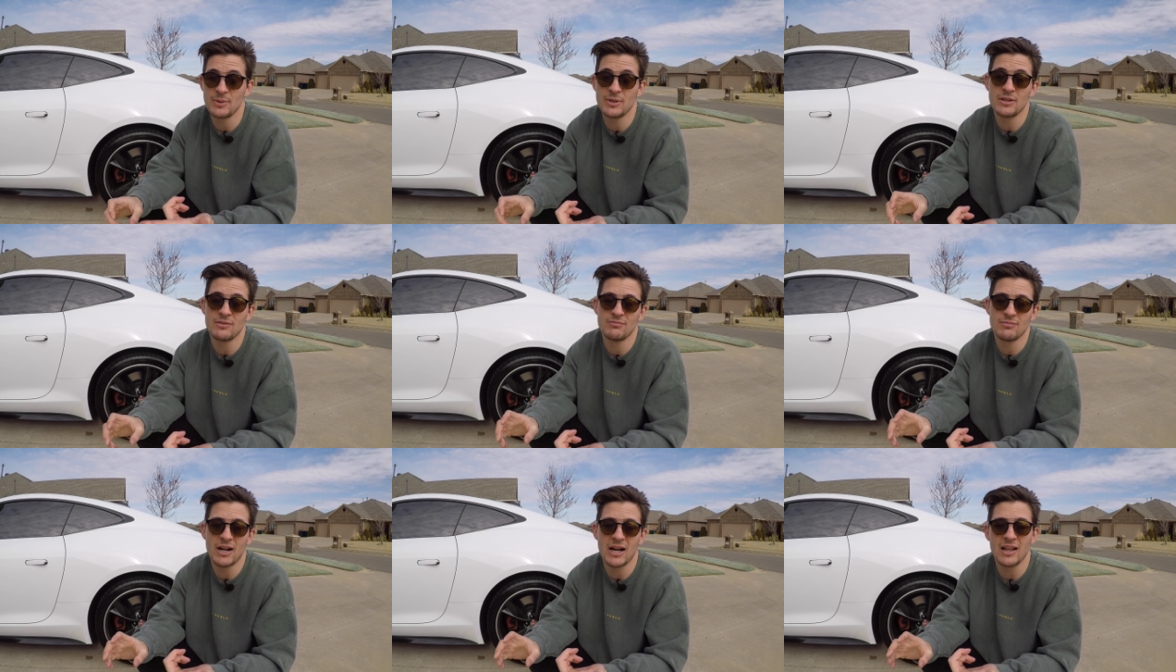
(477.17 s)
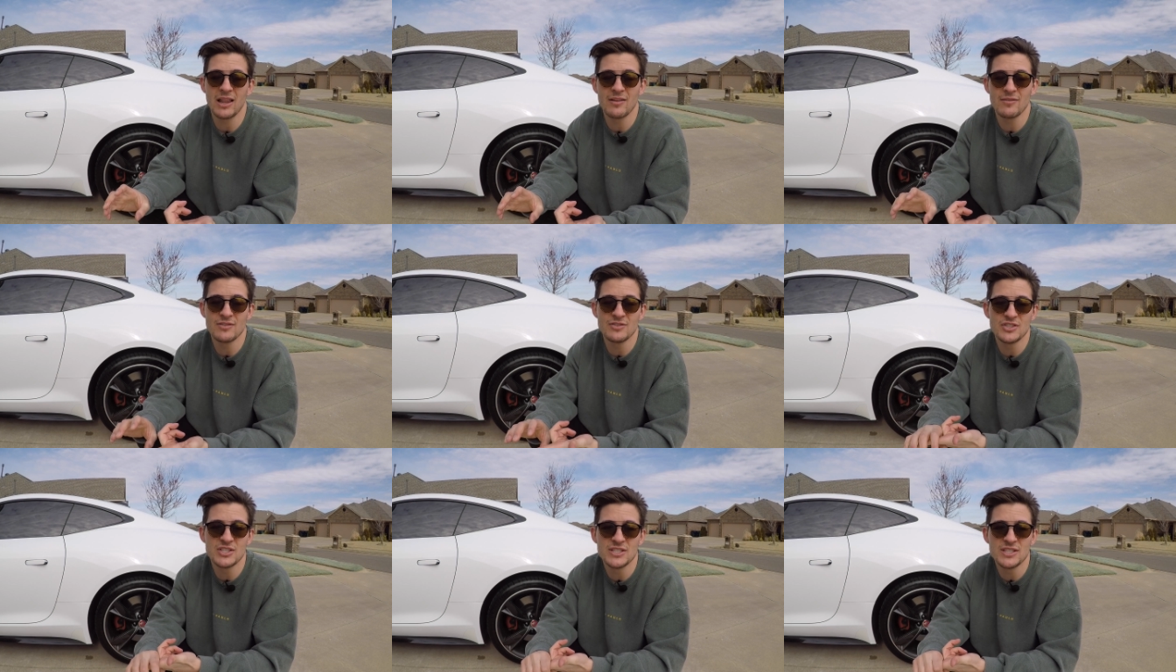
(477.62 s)
I mean
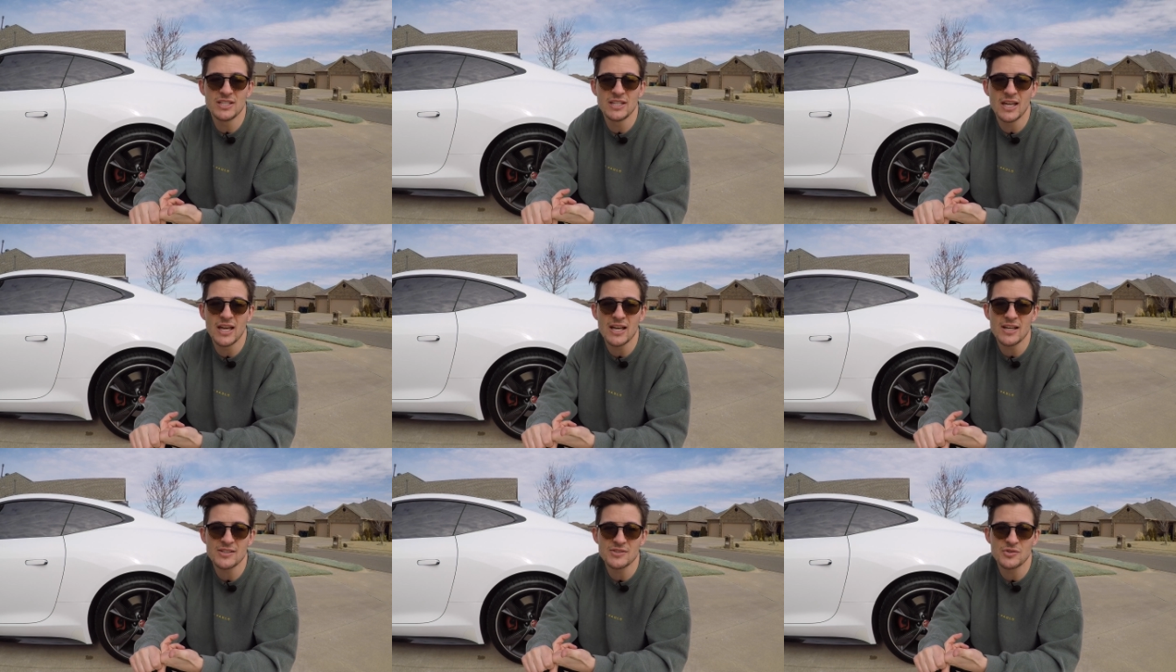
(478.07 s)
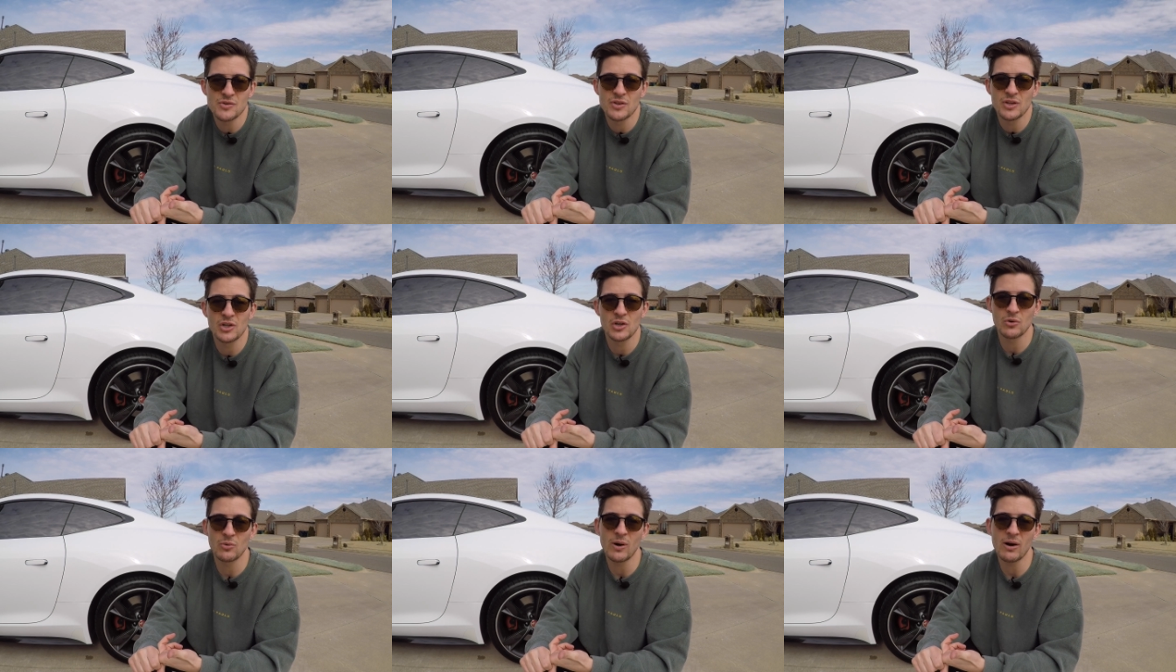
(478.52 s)
911 GTS
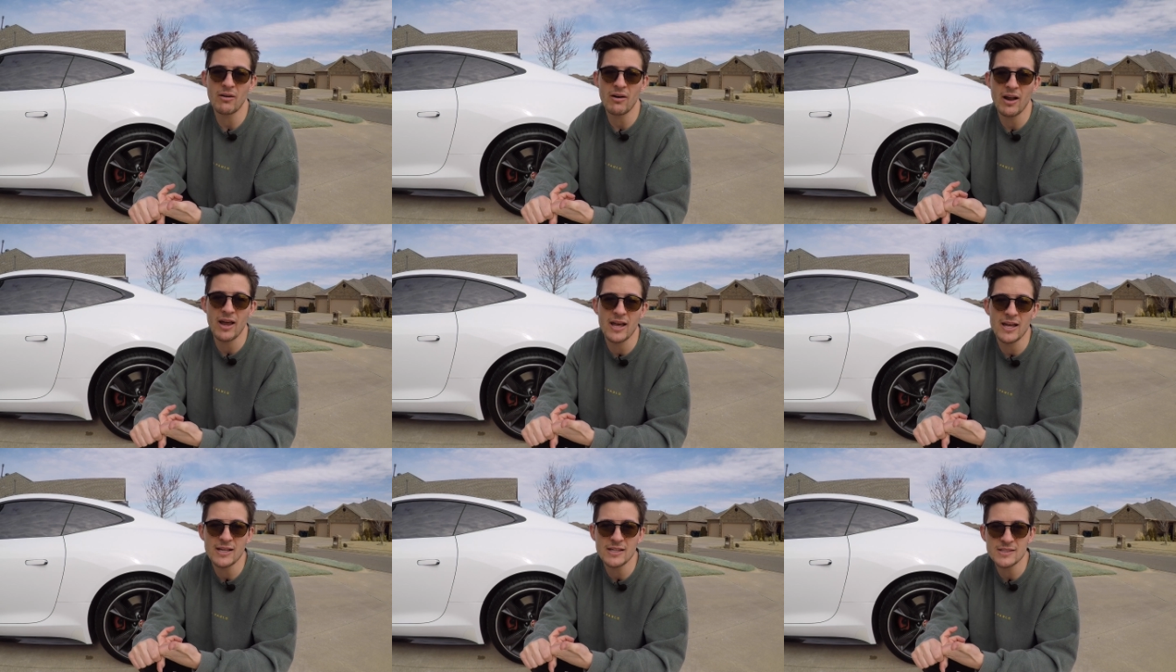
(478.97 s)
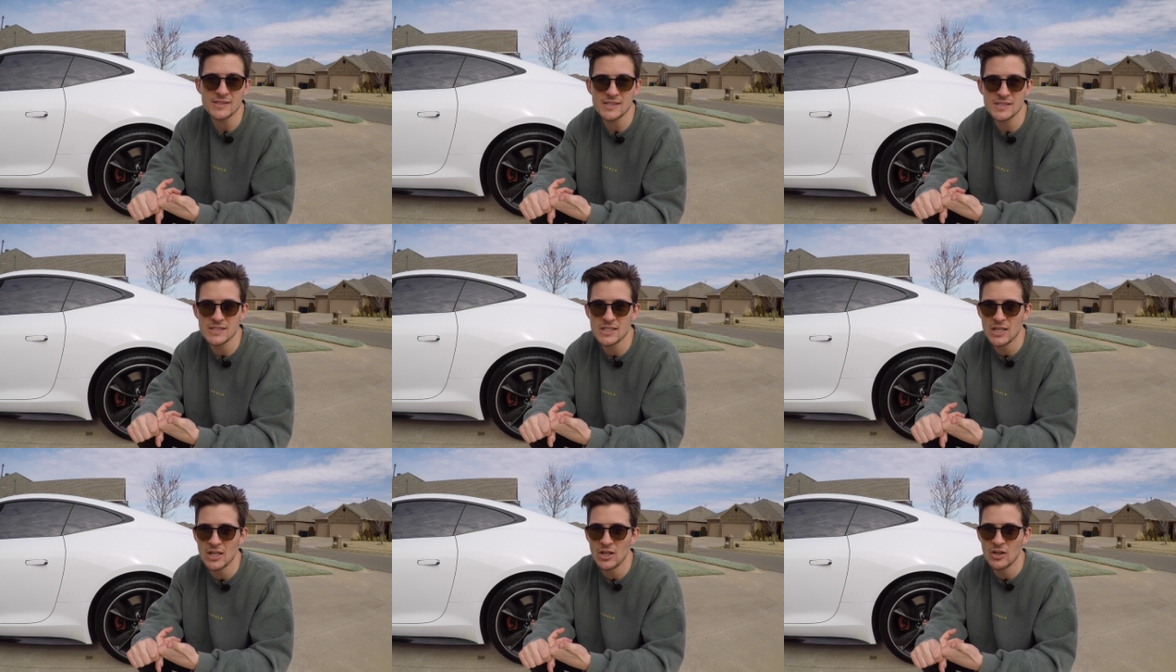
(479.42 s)
or the Carrera
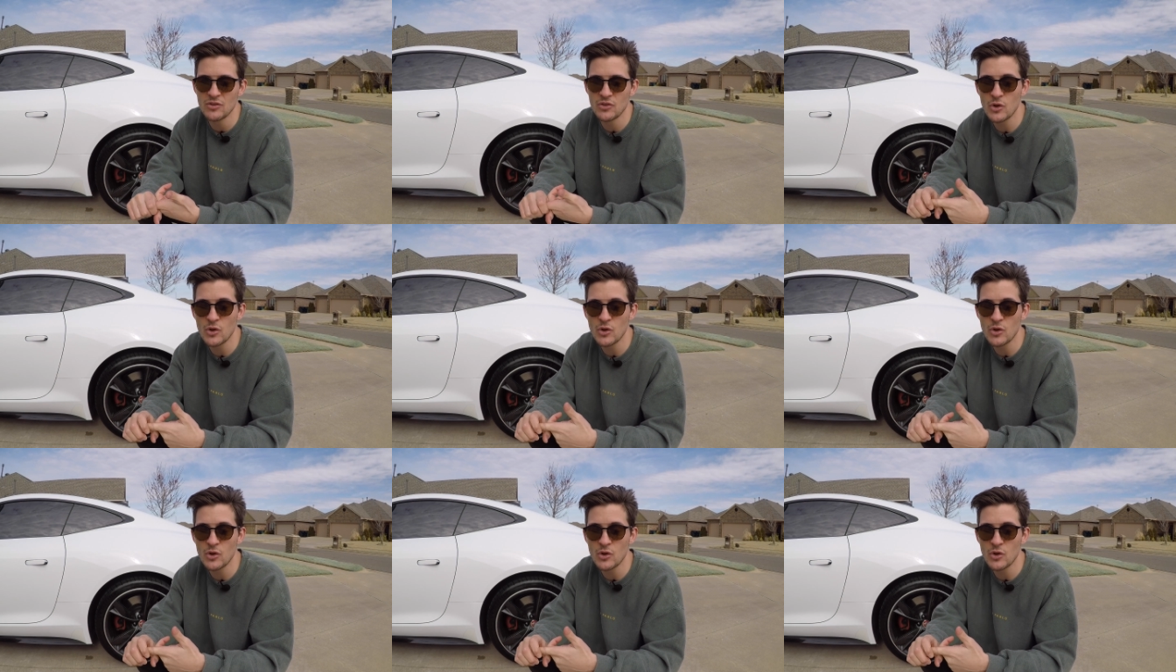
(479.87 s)
S.